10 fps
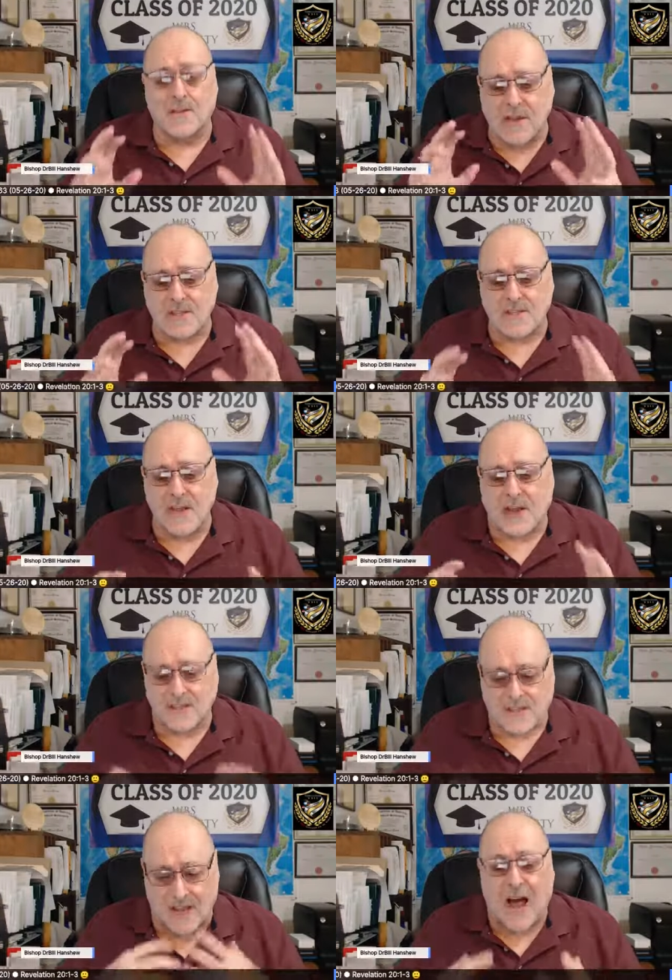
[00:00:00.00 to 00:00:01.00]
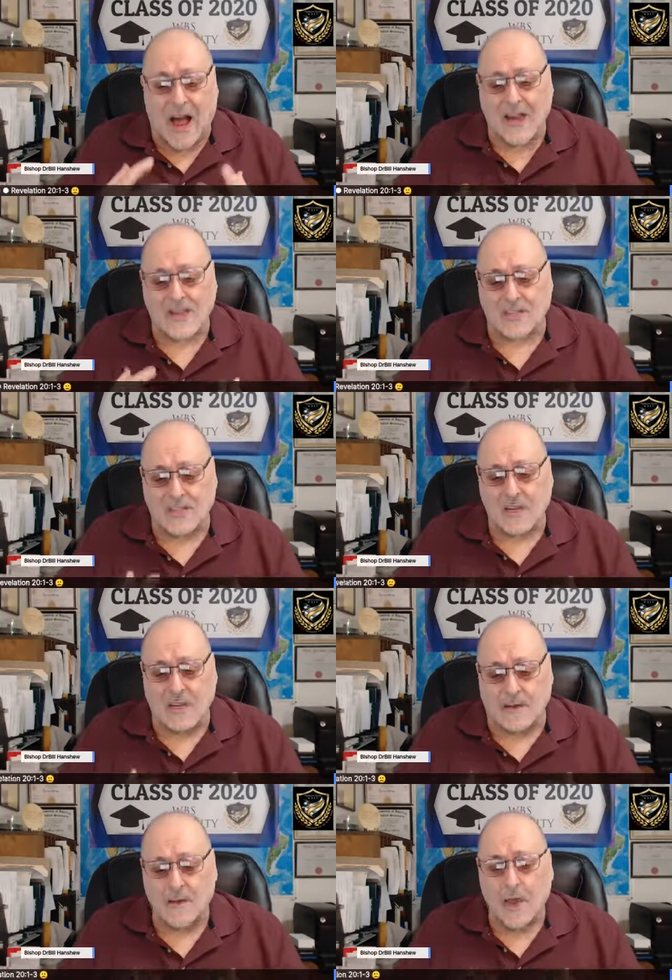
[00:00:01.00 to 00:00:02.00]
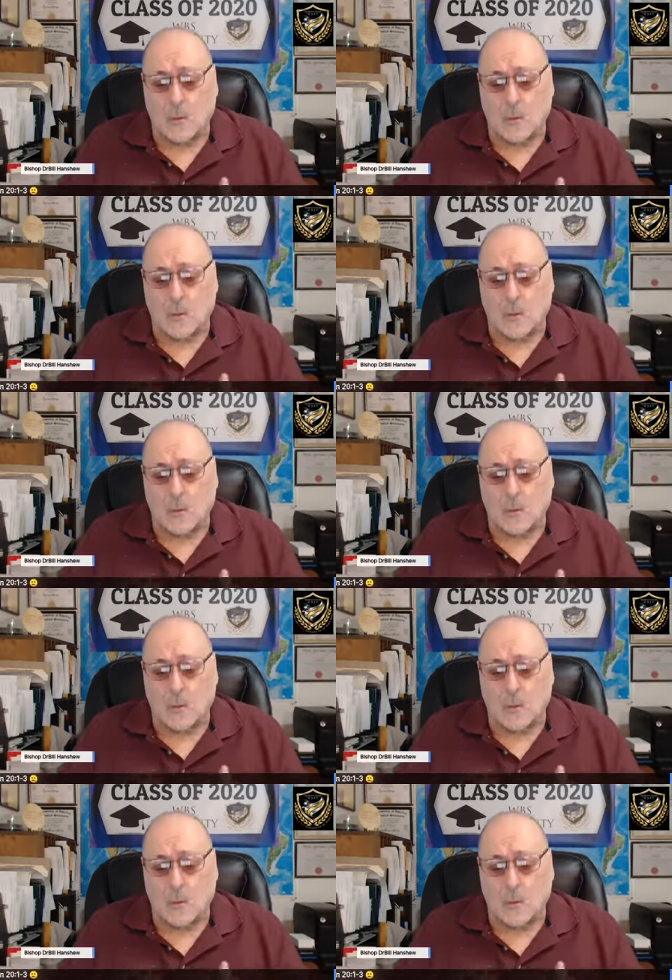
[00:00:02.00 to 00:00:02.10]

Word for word: that is next that i see